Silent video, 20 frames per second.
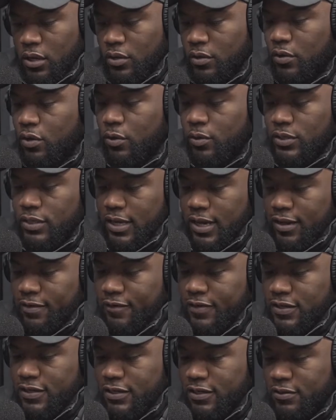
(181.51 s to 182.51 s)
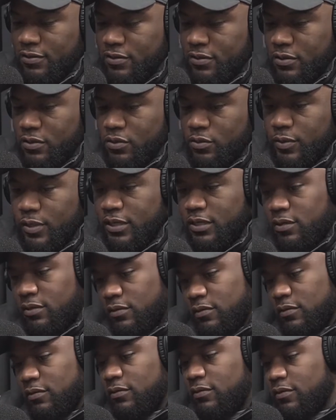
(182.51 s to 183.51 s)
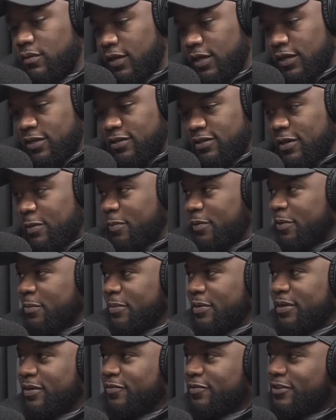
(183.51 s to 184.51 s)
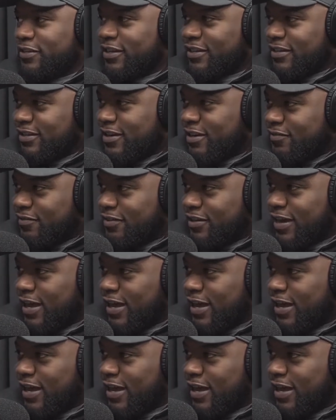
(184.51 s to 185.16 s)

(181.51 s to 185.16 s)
you go into every single situation accepting being rejected after it